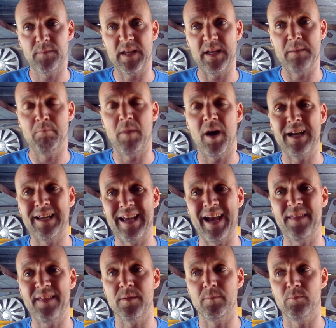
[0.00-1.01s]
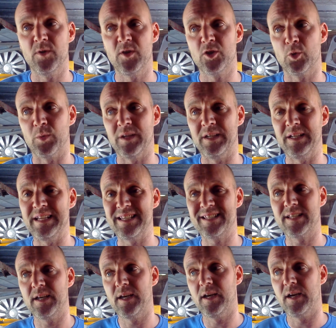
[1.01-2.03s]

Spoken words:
It might get them to at least